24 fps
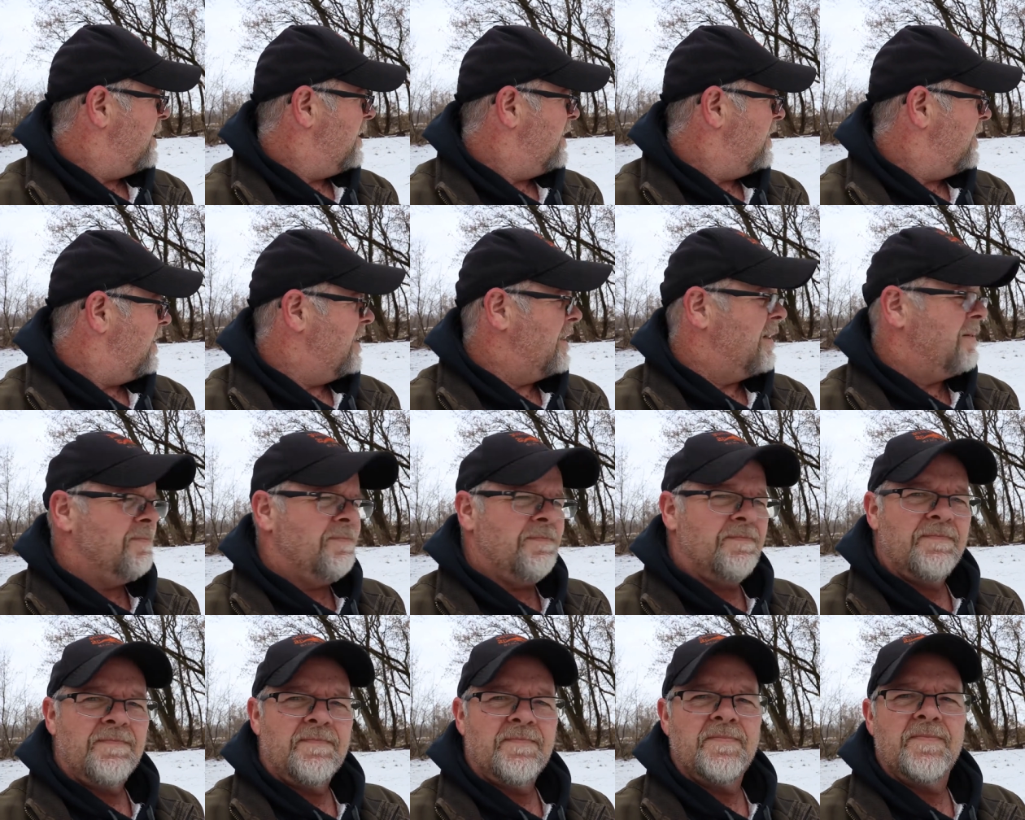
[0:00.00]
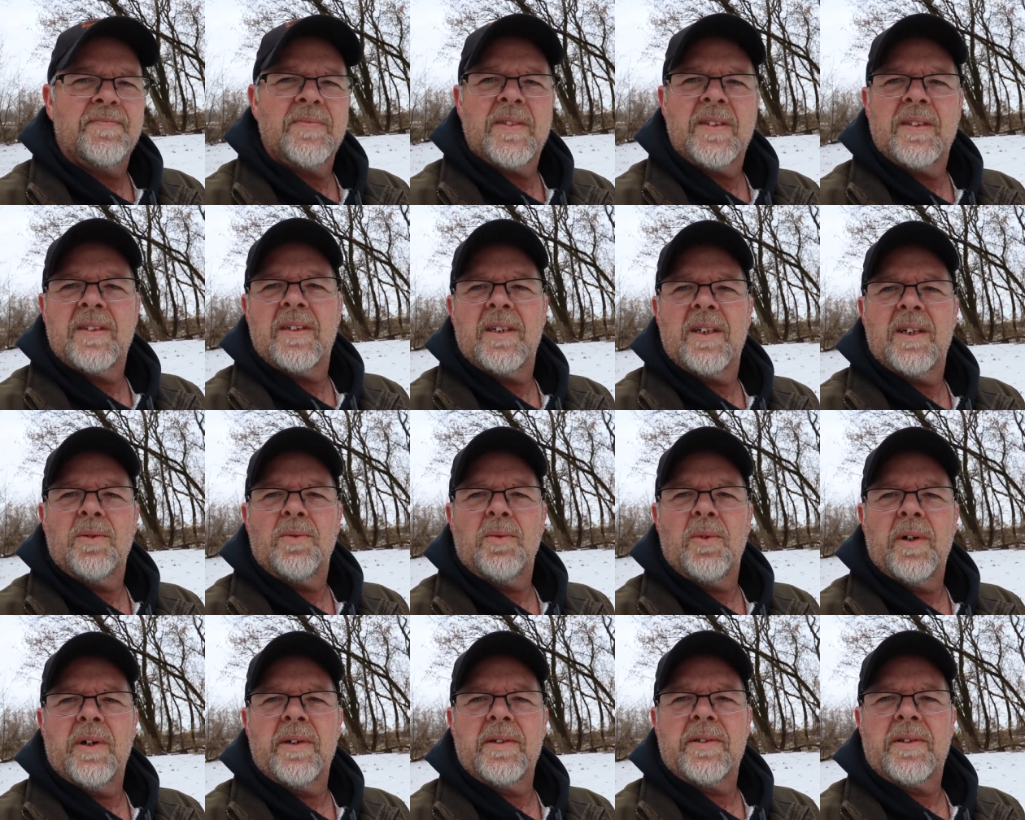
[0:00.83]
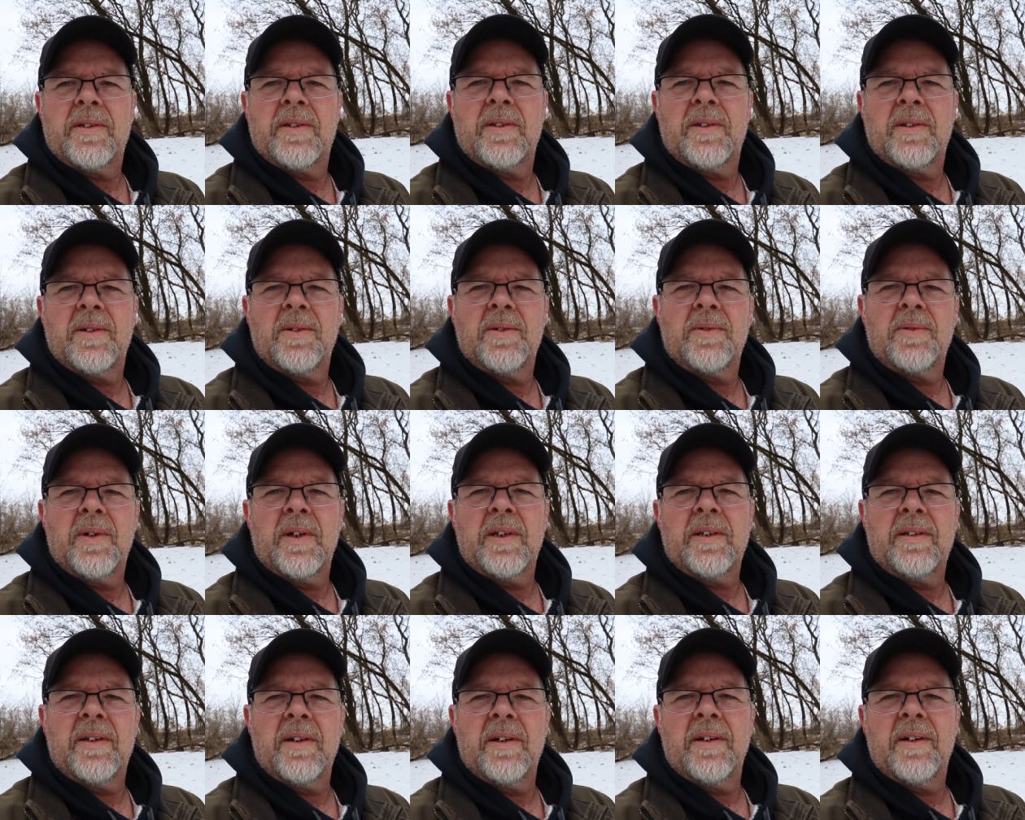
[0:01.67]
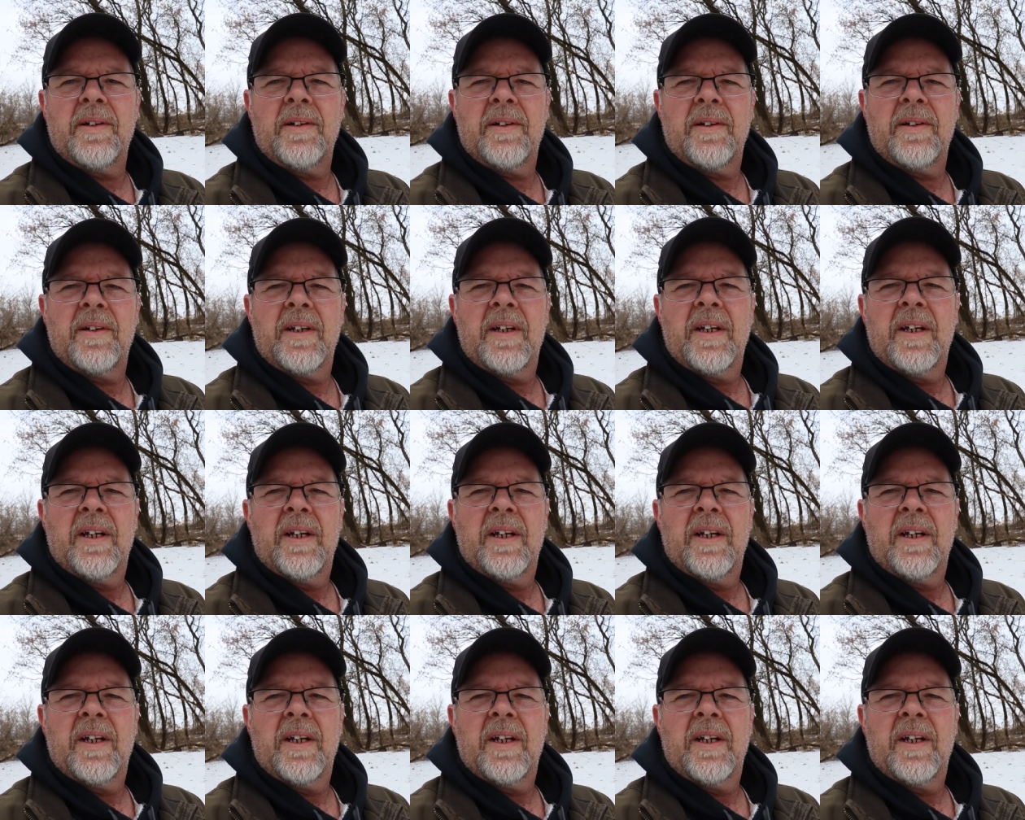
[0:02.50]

Um, it was right there.